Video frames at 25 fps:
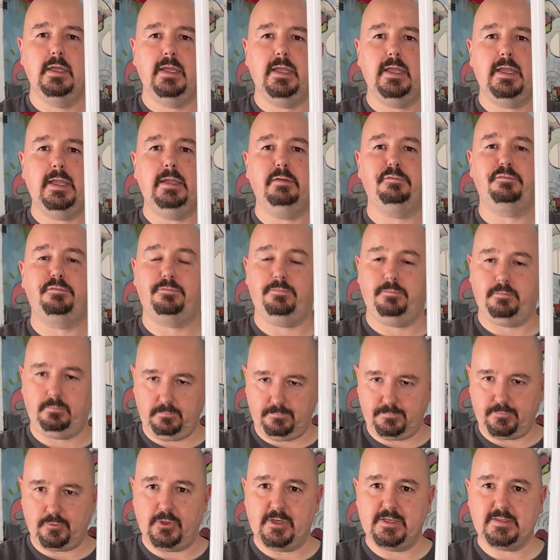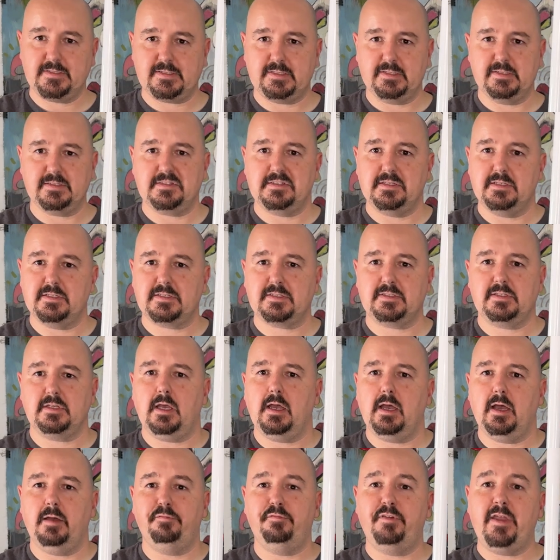if, for instance, this
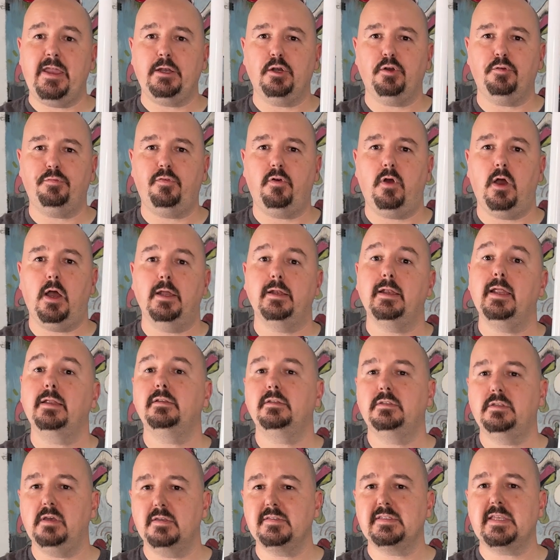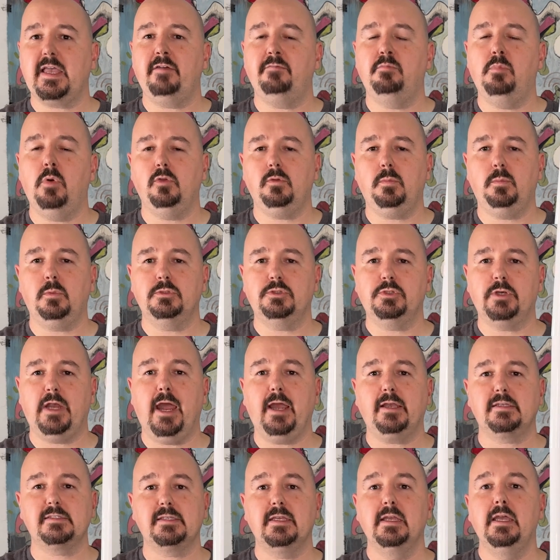Vader font does have multiple
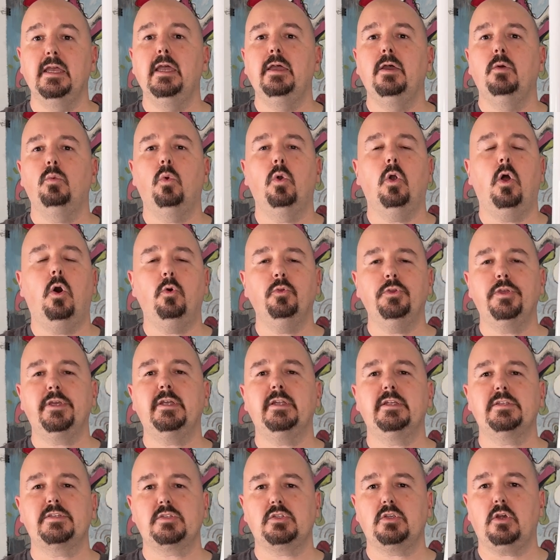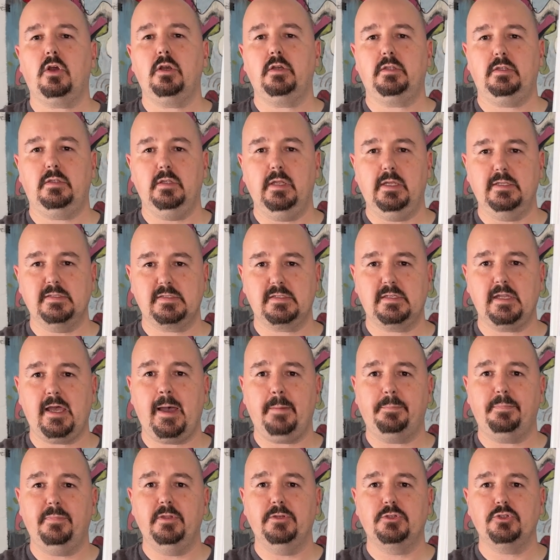tracks, we're only going to start and
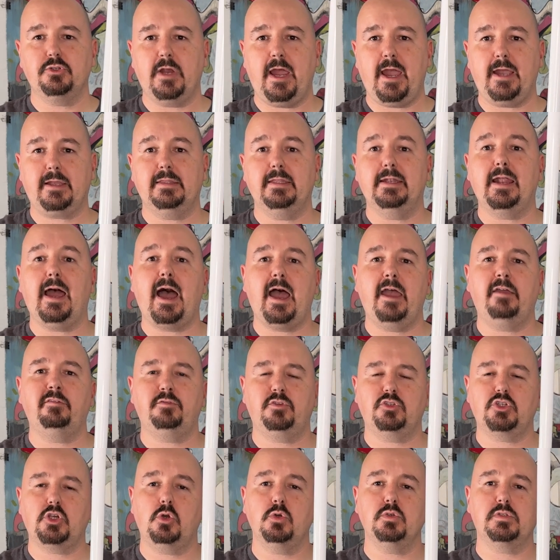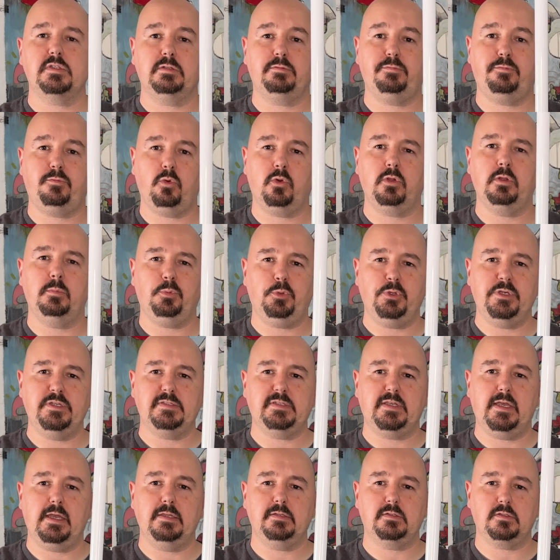stop the track that I've chosen for the
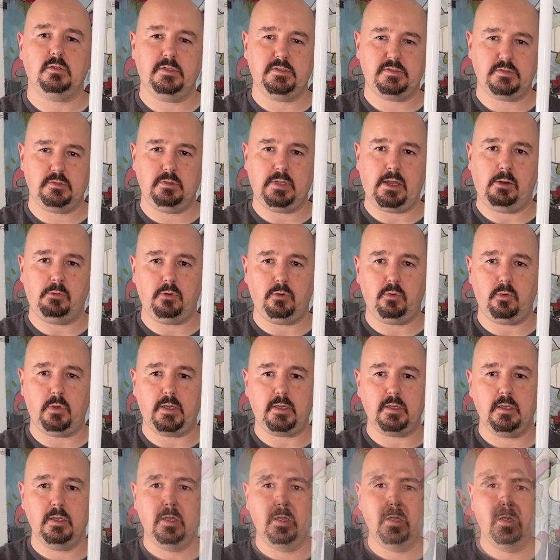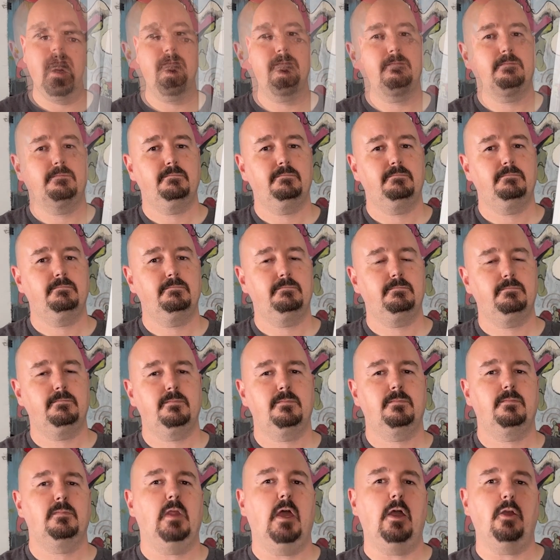preset. So let's do that real quick.
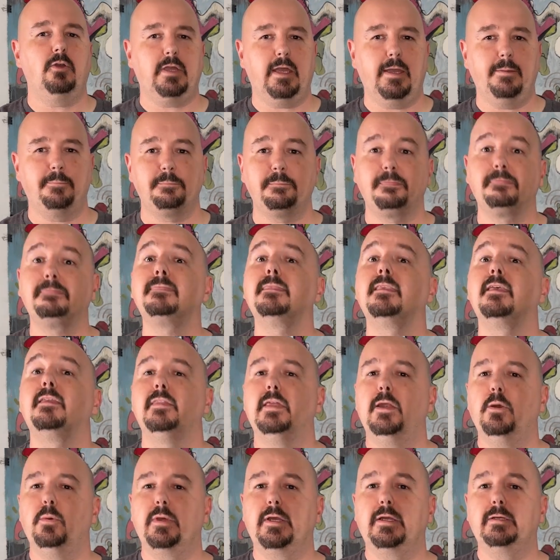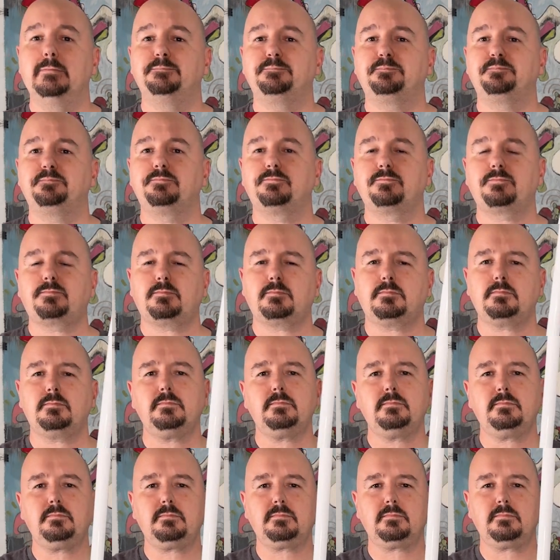Okay, there we go.
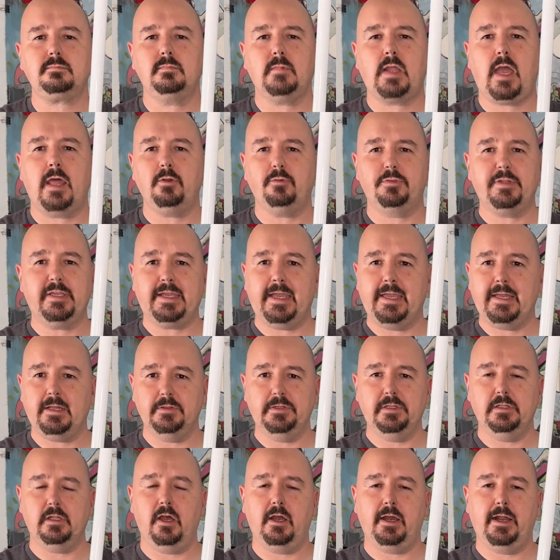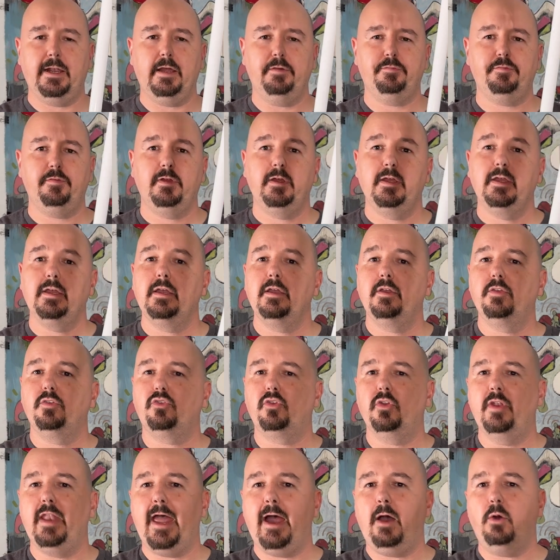I don't think I held it long enough.
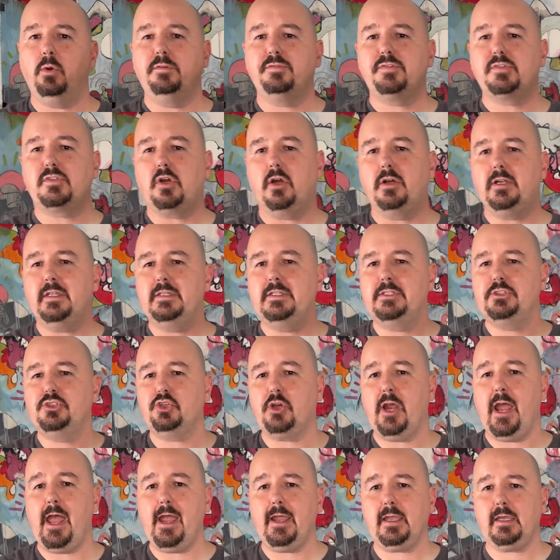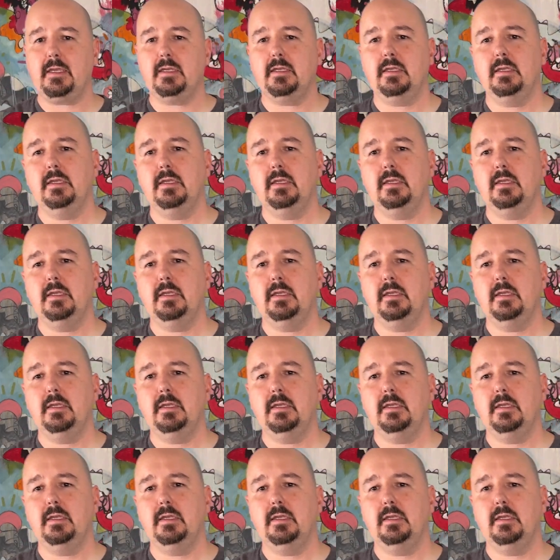So now we've started the track,